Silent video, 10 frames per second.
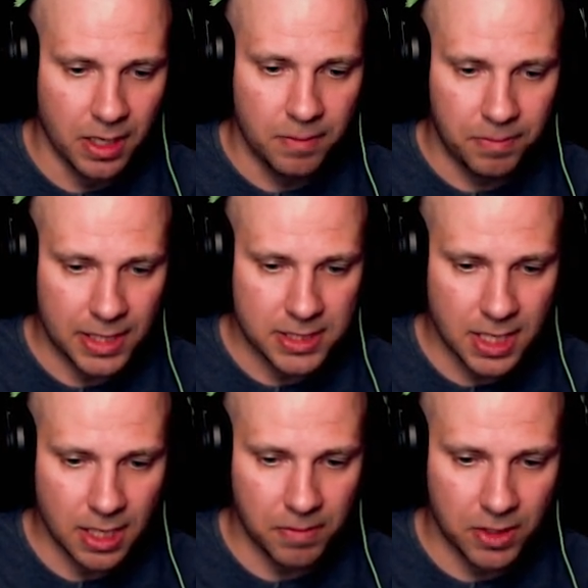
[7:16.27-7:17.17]
Please
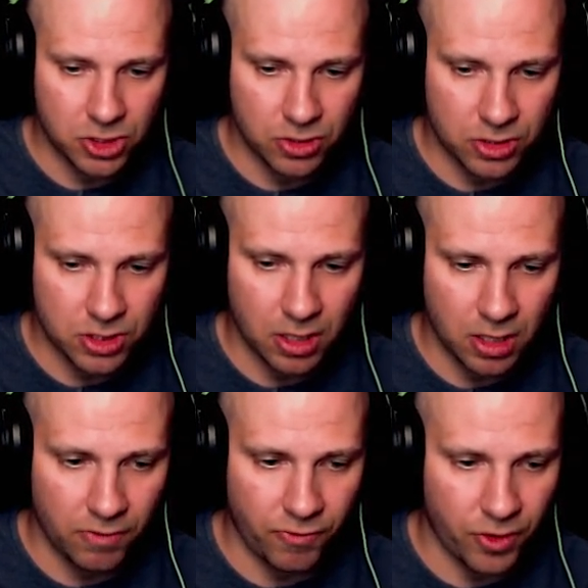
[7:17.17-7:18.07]
take my insurance
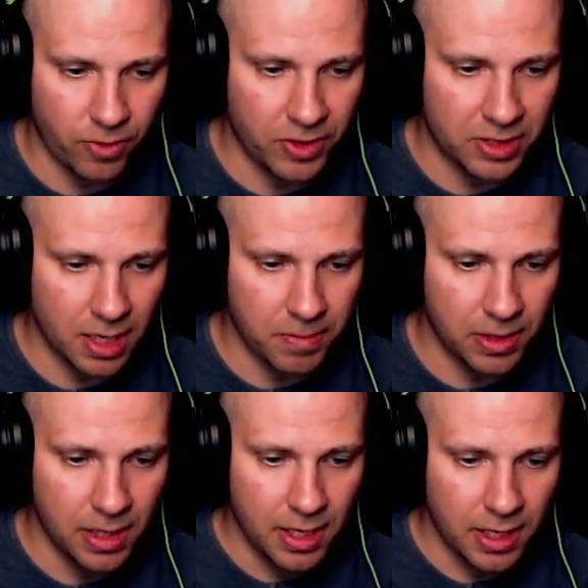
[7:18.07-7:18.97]
card from the
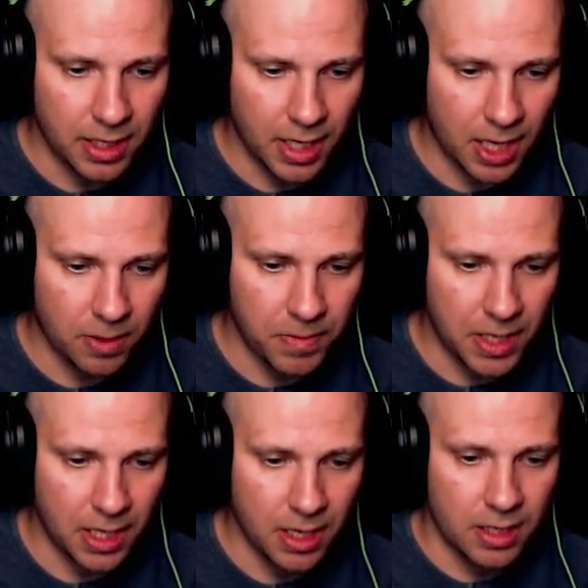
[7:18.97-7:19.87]
table and get
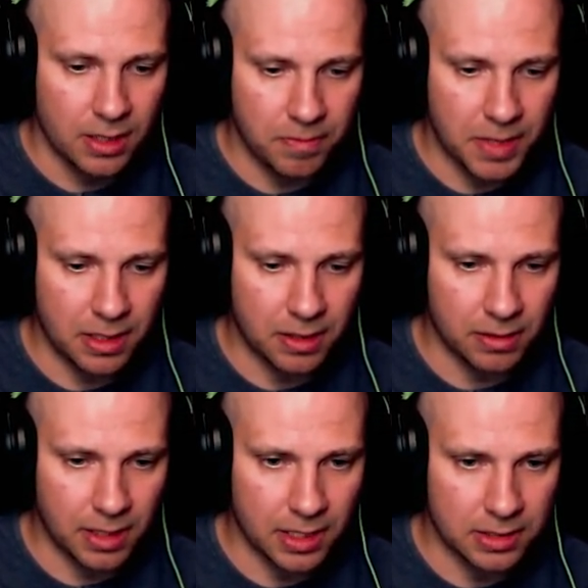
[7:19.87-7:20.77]
me the medical
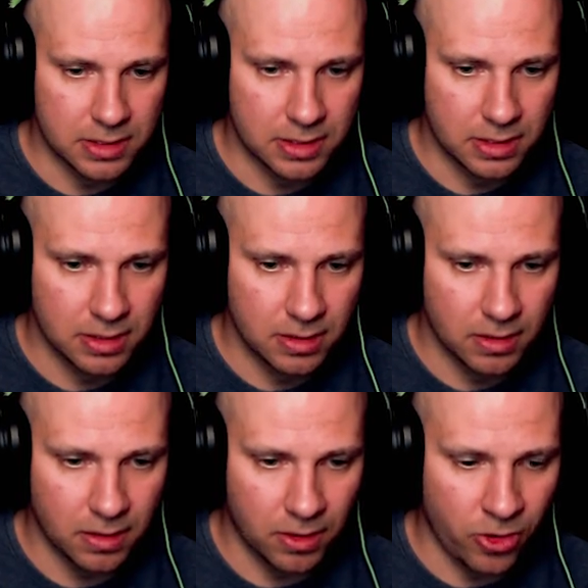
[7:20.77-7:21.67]
kit.
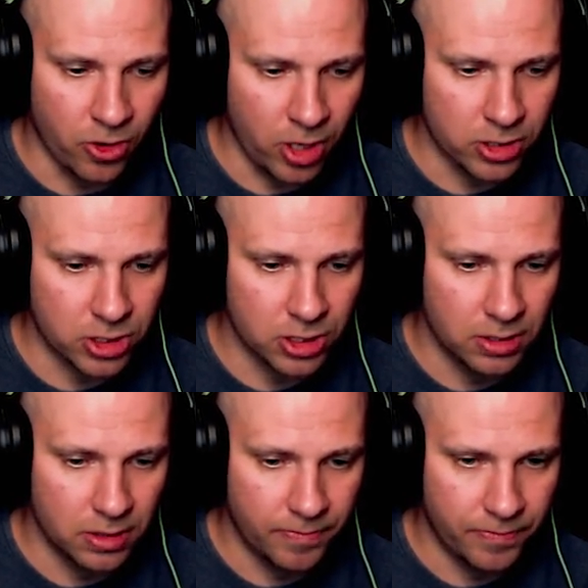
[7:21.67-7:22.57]
Are you hurt?
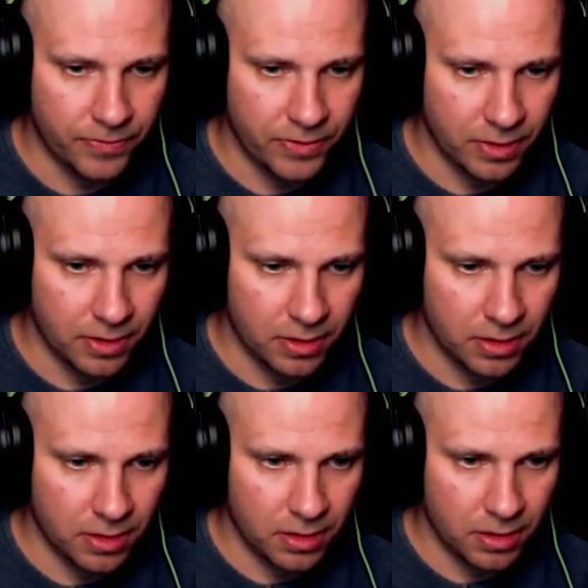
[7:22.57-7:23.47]

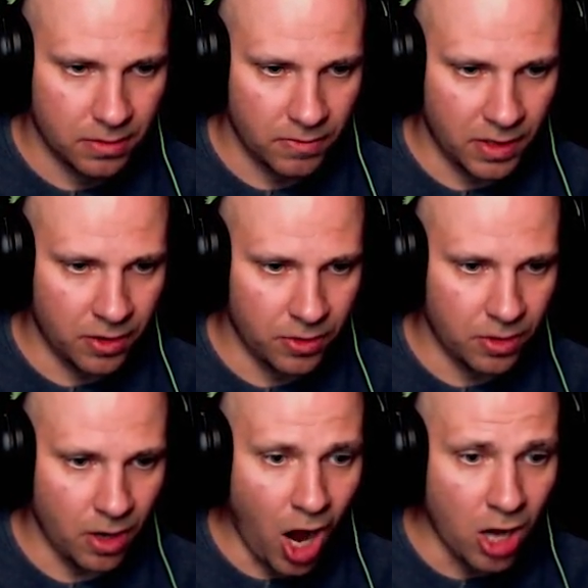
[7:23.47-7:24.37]
Where
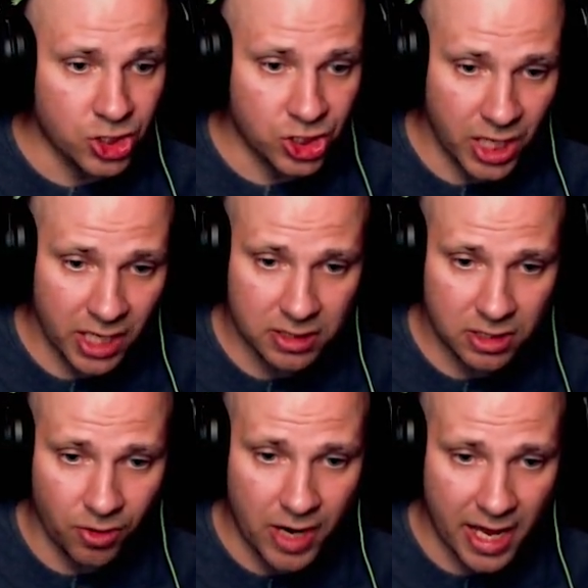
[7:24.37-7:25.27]
Oh shit,
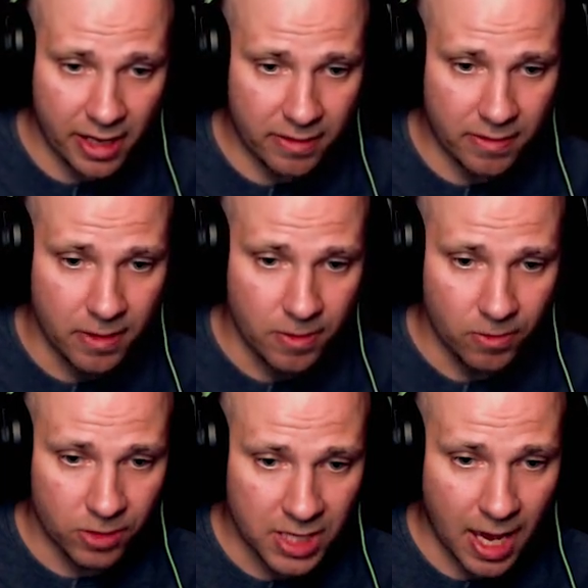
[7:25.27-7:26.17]
your head!
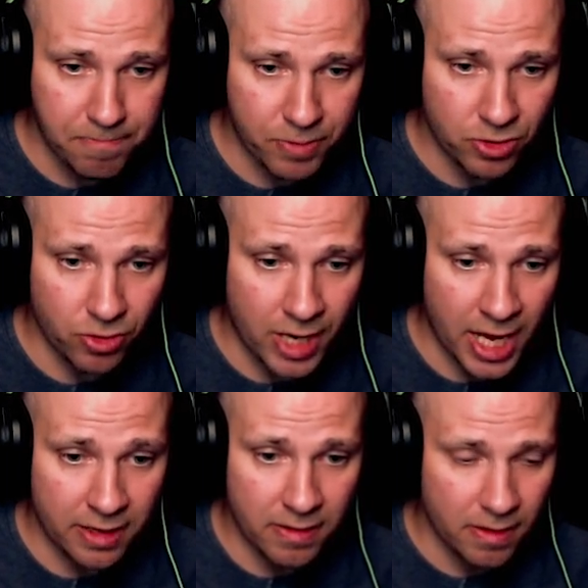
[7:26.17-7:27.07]
What's happened to your
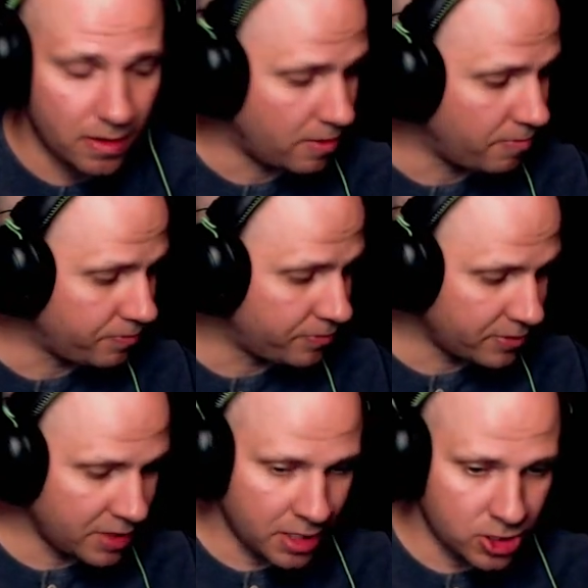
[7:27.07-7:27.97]
head?
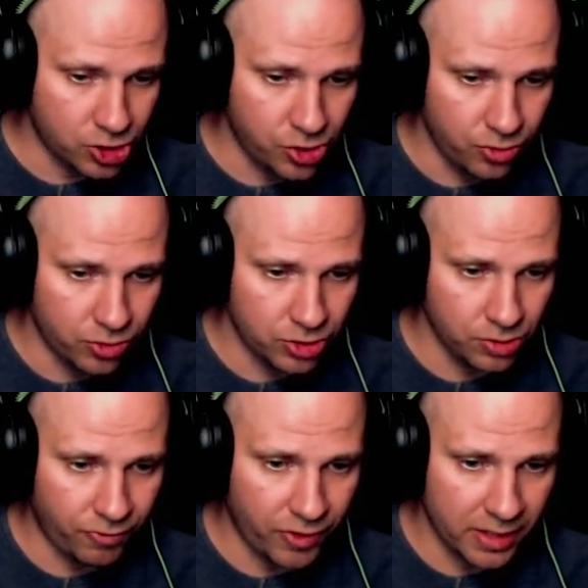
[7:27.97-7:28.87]
Did he shoot you,
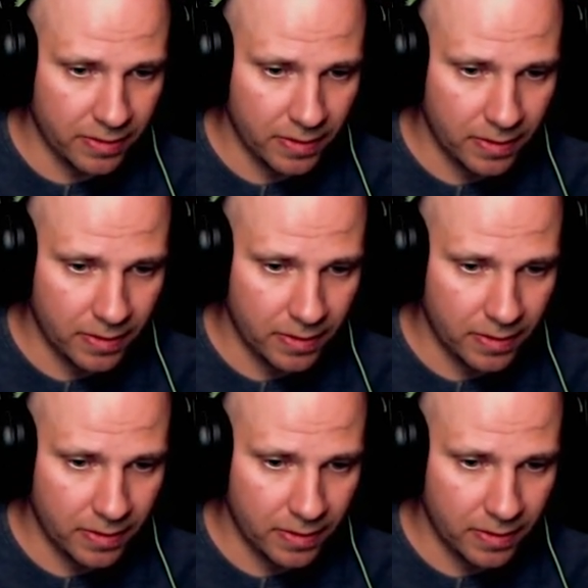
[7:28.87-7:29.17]
Fred?